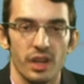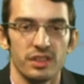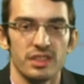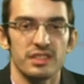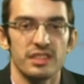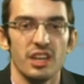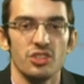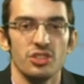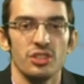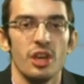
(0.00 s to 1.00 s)
The
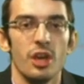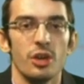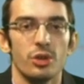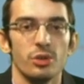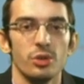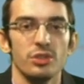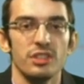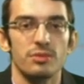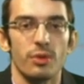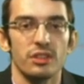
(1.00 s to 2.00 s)
station could
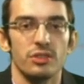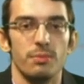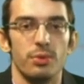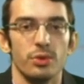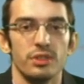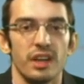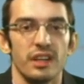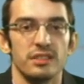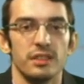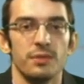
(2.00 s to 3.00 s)
lose its right to
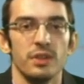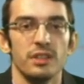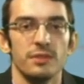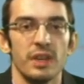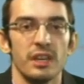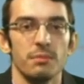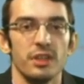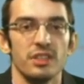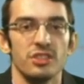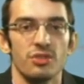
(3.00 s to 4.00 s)
broadcast if it is found
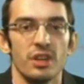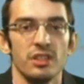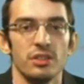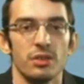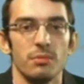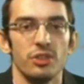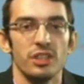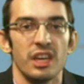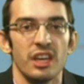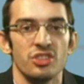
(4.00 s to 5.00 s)
by the Australian
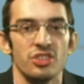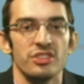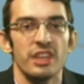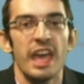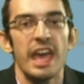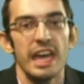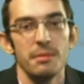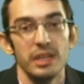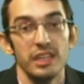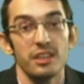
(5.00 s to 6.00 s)
Communications
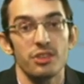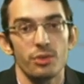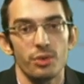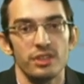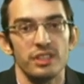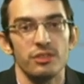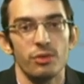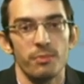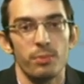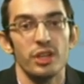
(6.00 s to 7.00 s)
and Media Authority
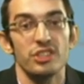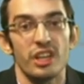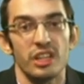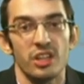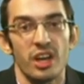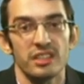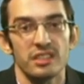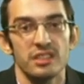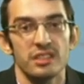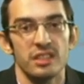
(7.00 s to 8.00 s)
to have breached a
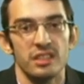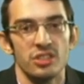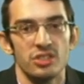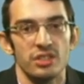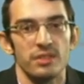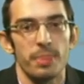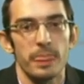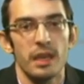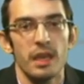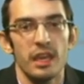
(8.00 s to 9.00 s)
licence condition.
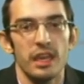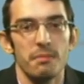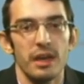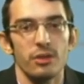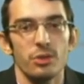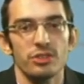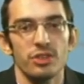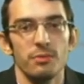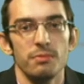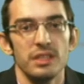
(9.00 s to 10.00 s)
It may
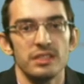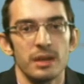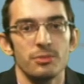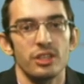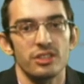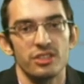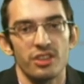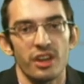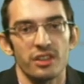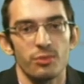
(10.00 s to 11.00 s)
also be subject to
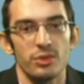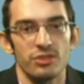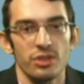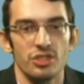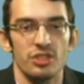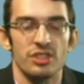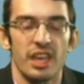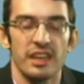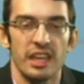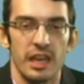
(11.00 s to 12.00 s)
tighter restrictions
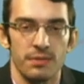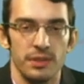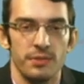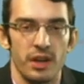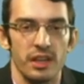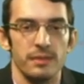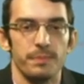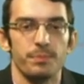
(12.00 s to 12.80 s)
and a hefty fine.